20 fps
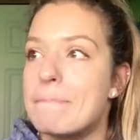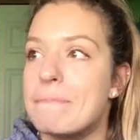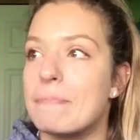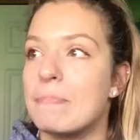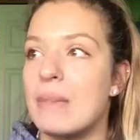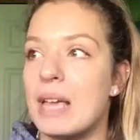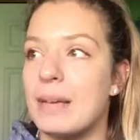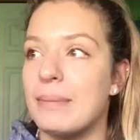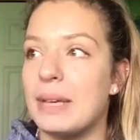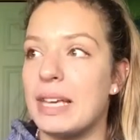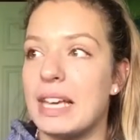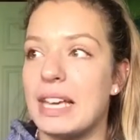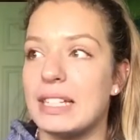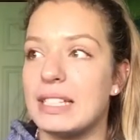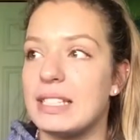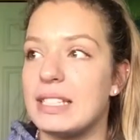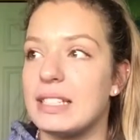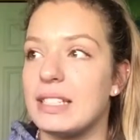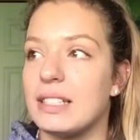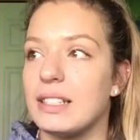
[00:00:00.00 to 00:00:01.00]
maybe
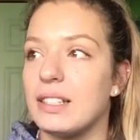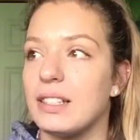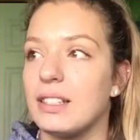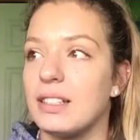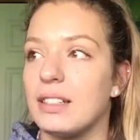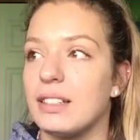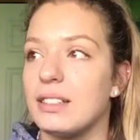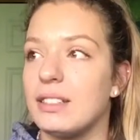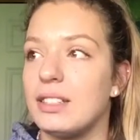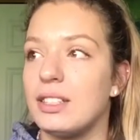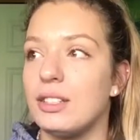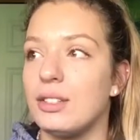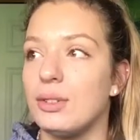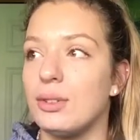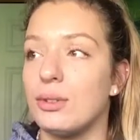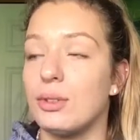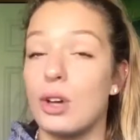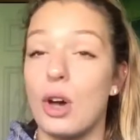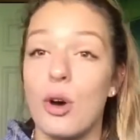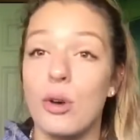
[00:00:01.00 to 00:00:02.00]
it's
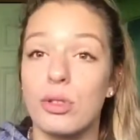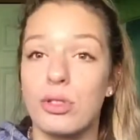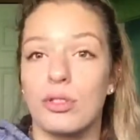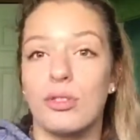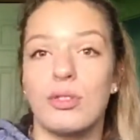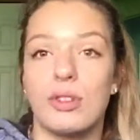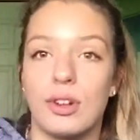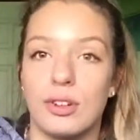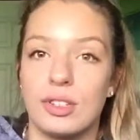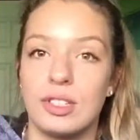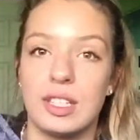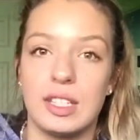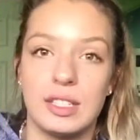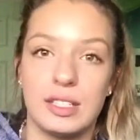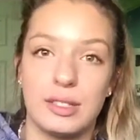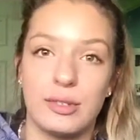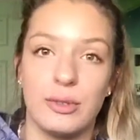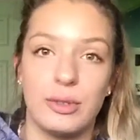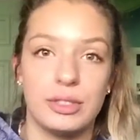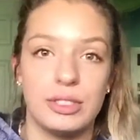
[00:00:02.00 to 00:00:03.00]
to go through nursing
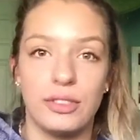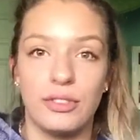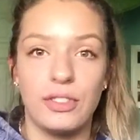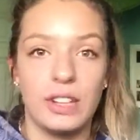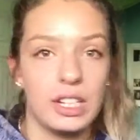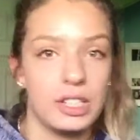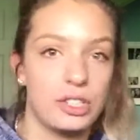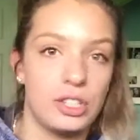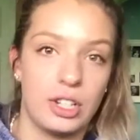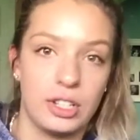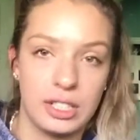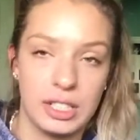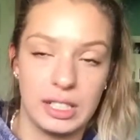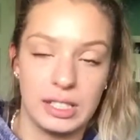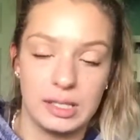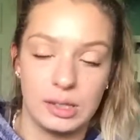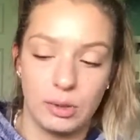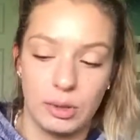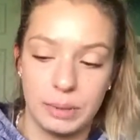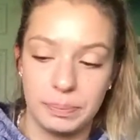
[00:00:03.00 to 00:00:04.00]
school, to finish nursing
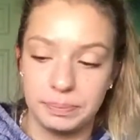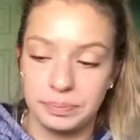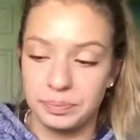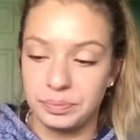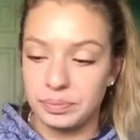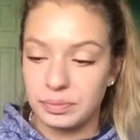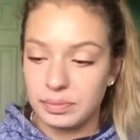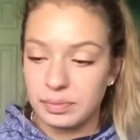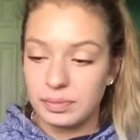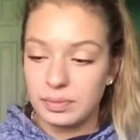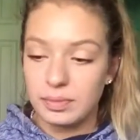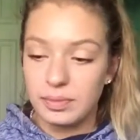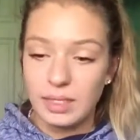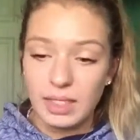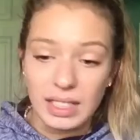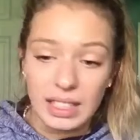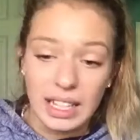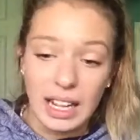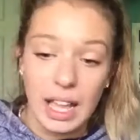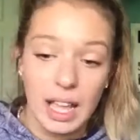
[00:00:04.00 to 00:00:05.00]
school.
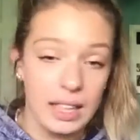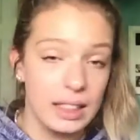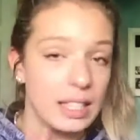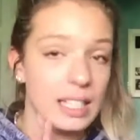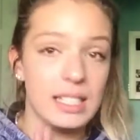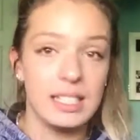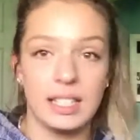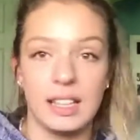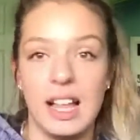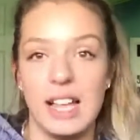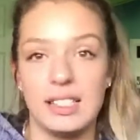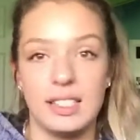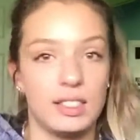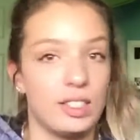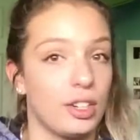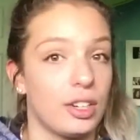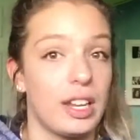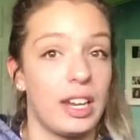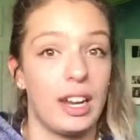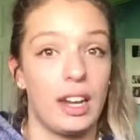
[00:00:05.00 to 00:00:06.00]
And these classes
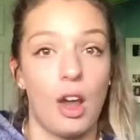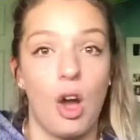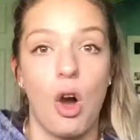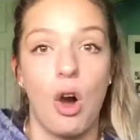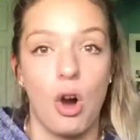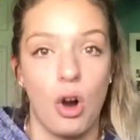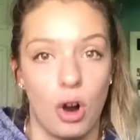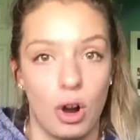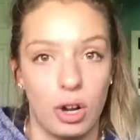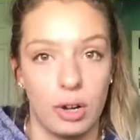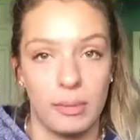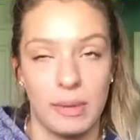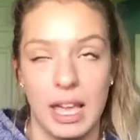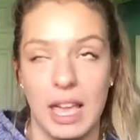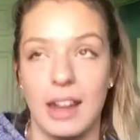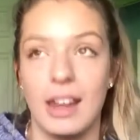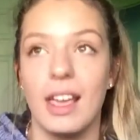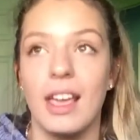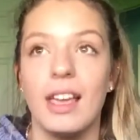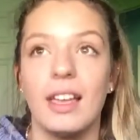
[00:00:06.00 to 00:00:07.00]
are getting hard,
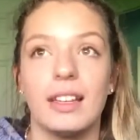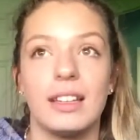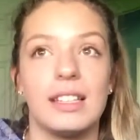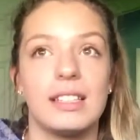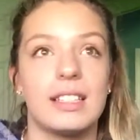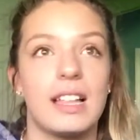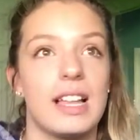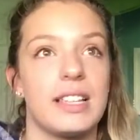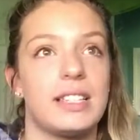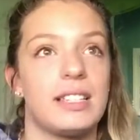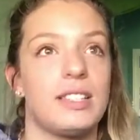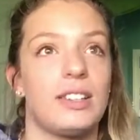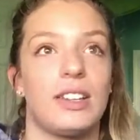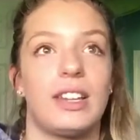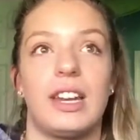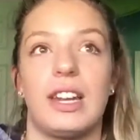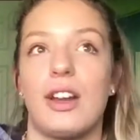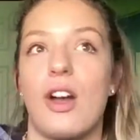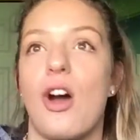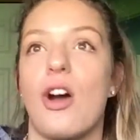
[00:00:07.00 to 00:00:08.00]
man. These classes are
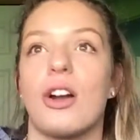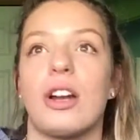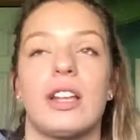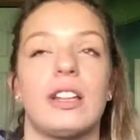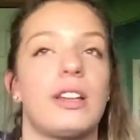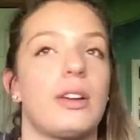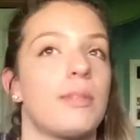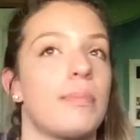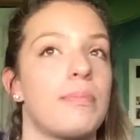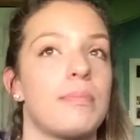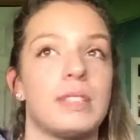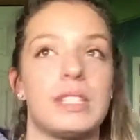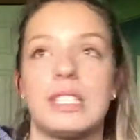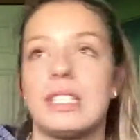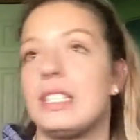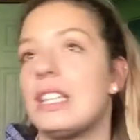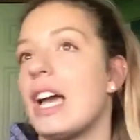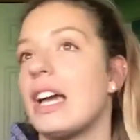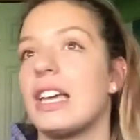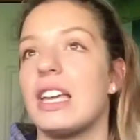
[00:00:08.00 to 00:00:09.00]
getting hard and they're
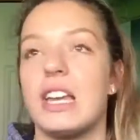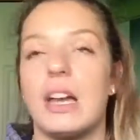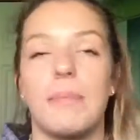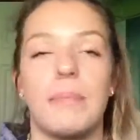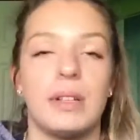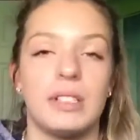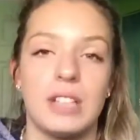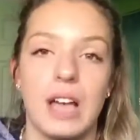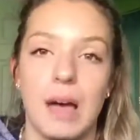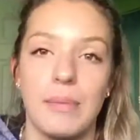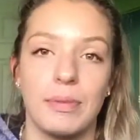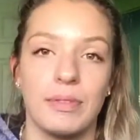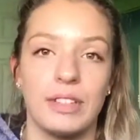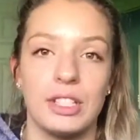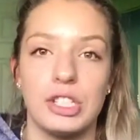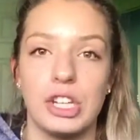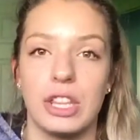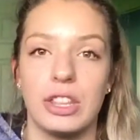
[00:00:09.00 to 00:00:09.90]
stacking up on top of each